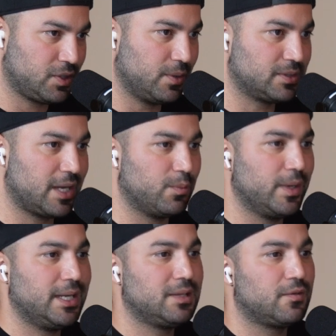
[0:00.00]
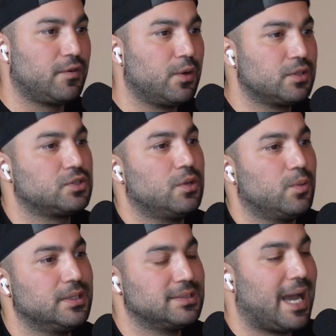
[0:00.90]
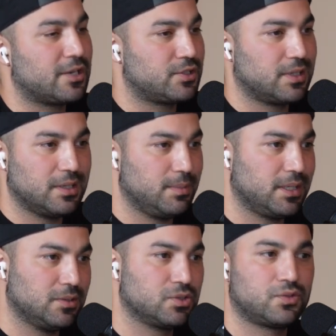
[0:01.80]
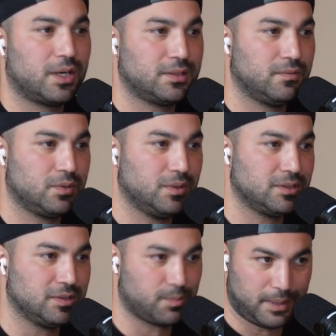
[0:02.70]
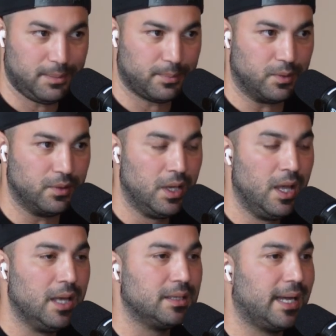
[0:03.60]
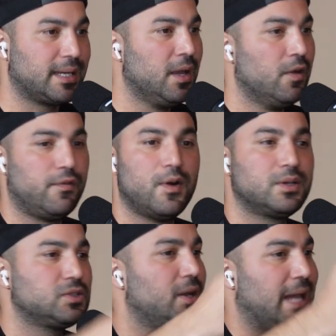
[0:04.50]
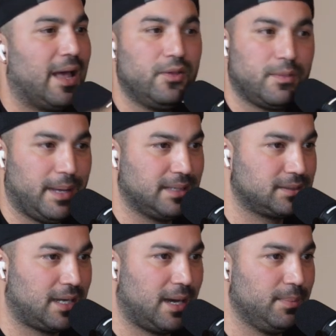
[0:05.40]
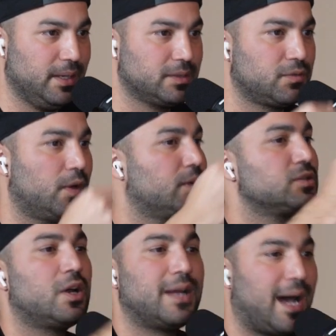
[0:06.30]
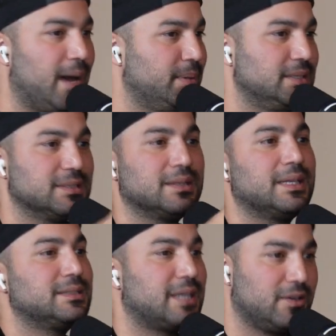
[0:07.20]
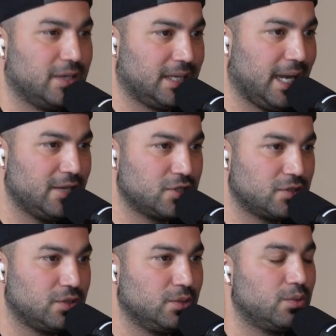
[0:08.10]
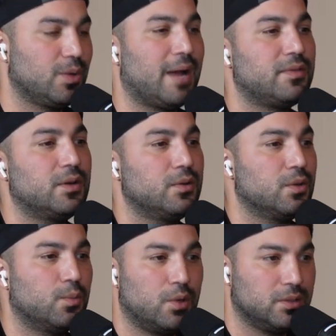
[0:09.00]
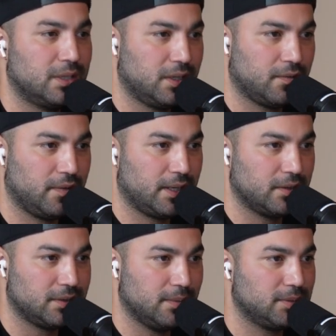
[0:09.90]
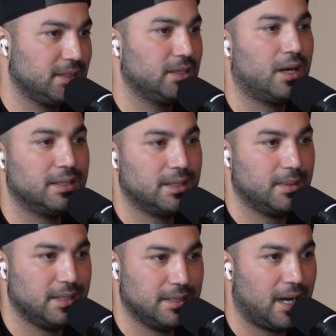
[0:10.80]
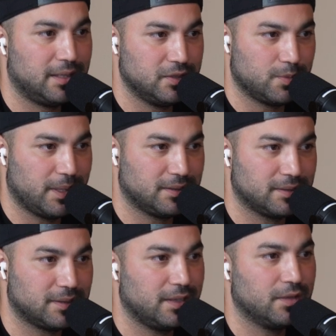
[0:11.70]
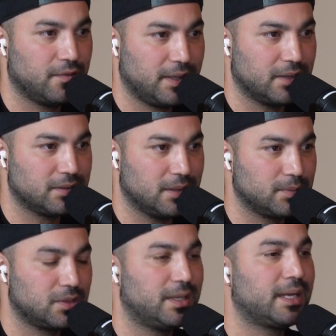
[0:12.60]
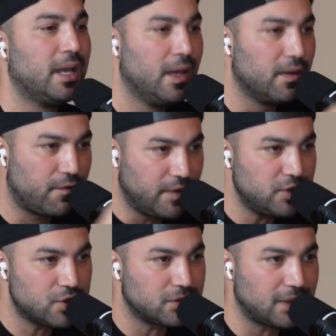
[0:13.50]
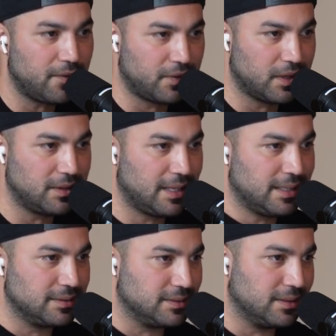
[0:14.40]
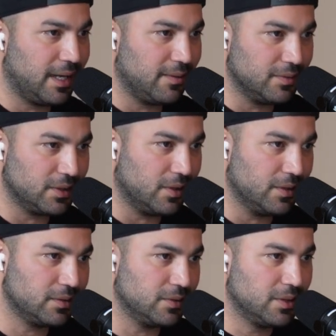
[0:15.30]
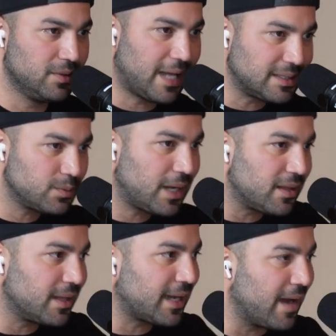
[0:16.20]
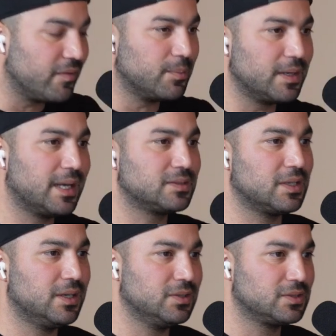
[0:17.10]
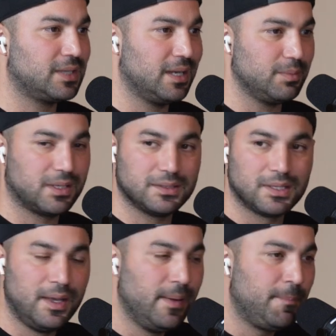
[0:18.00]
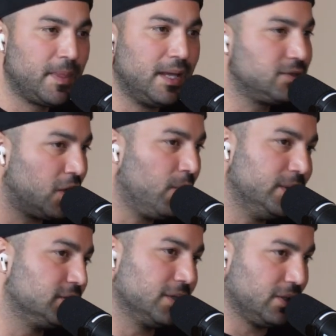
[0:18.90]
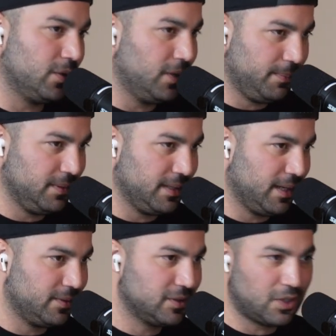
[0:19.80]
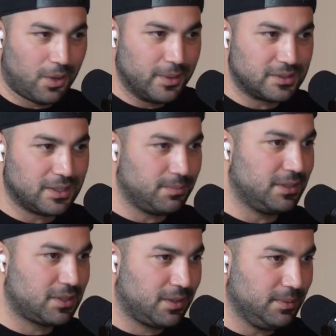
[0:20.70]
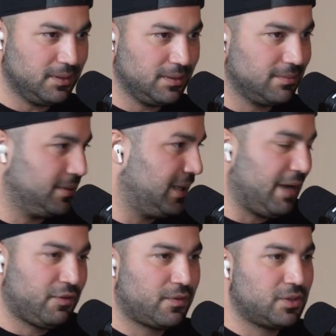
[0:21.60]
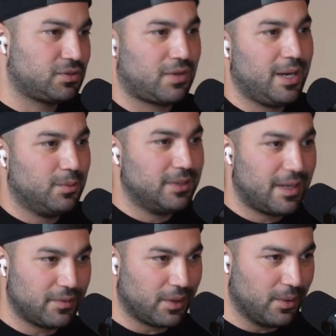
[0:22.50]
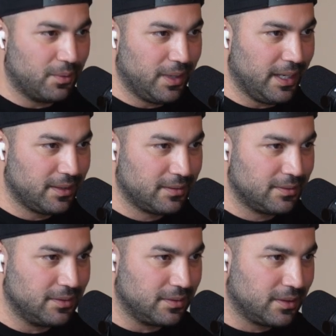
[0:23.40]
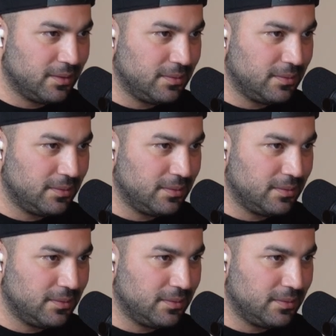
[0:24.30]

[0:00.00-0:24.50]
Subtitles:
So it's like we need to focus on what is actually going to be constructive to us as people. Like focus on health-based topics, focus on hobbies and things that are engaging to you. You have the world at your fingertips and an unlimited knowledge basis at your fingertips. So like feed yourself good things in that regard. You know, that's what I think everybody has to understand, because it's always going to go up and down. It's always going to be turbulent. Left versus right will never go away, you know?